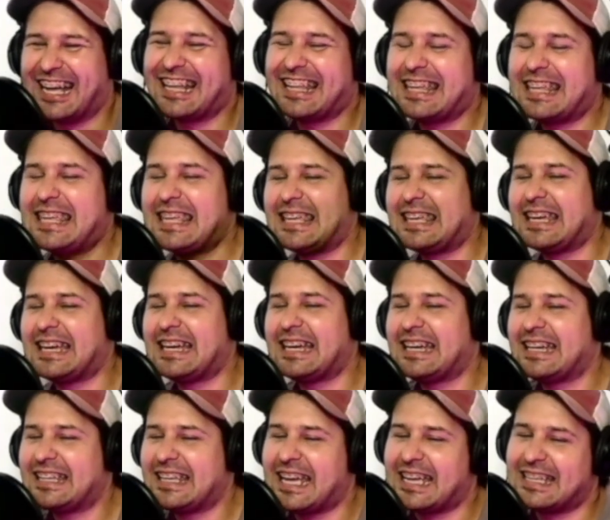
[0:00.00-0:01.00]
He
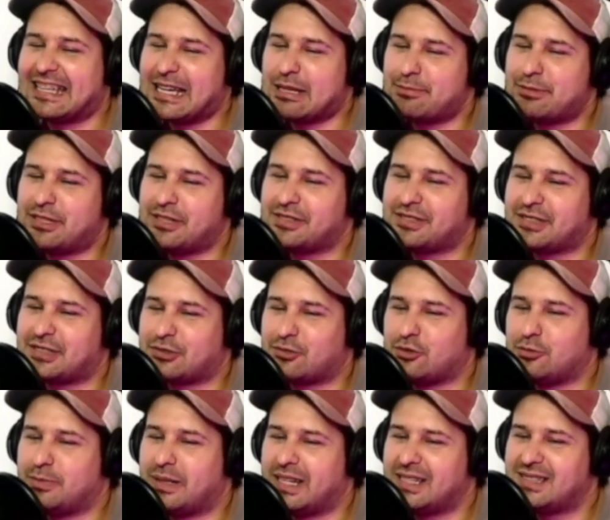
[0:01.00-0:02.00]
commandeers a
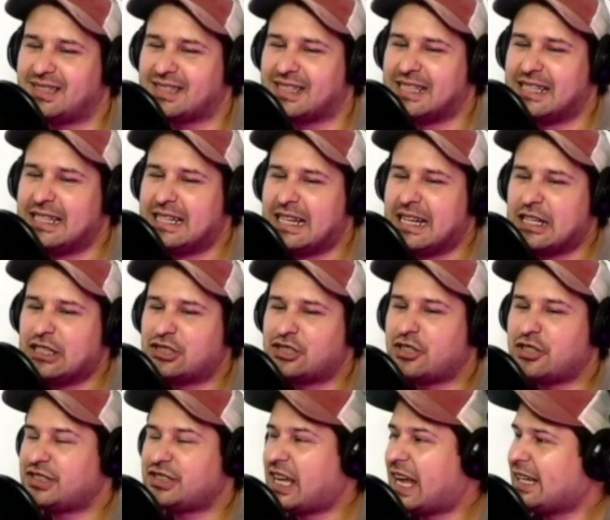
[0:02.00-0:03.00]
school bus,
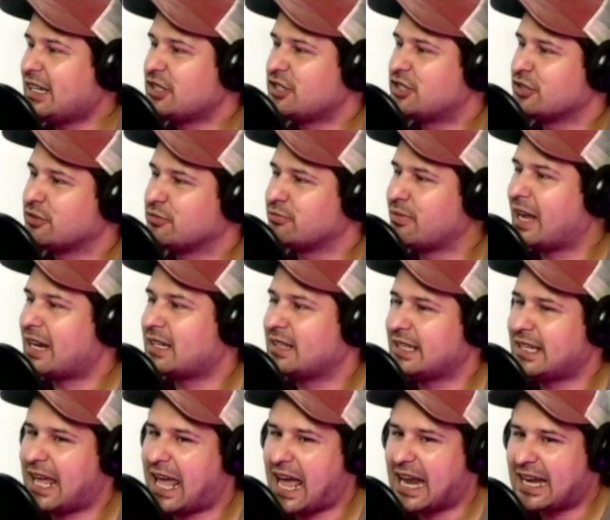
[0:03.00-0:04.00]
starts heading
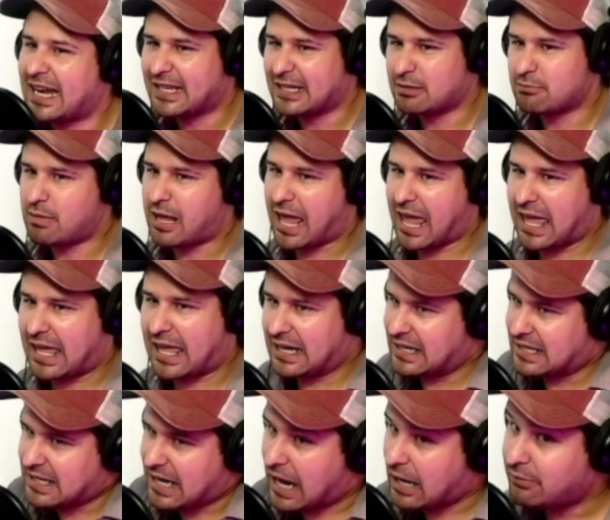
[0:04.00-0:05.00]
directly at him,
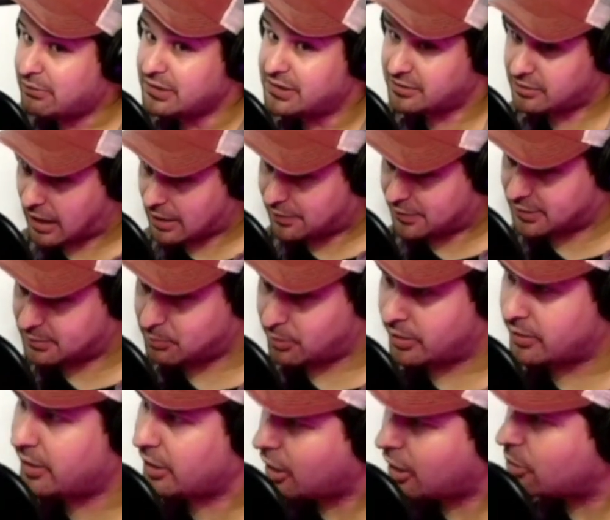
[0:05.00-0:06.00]
and I was at this
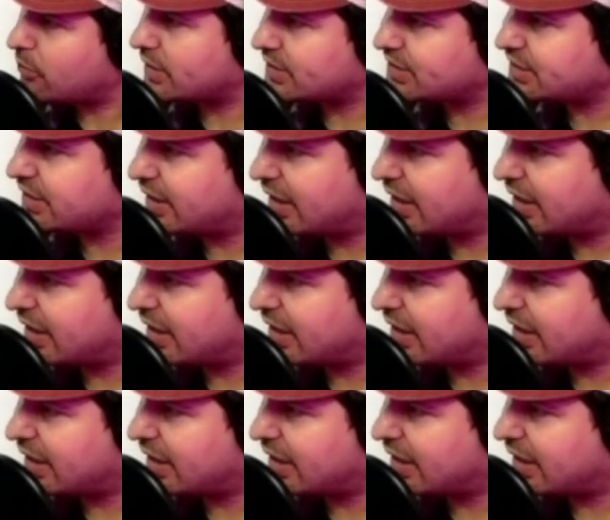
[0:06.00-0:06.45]
point like, oh, what's going to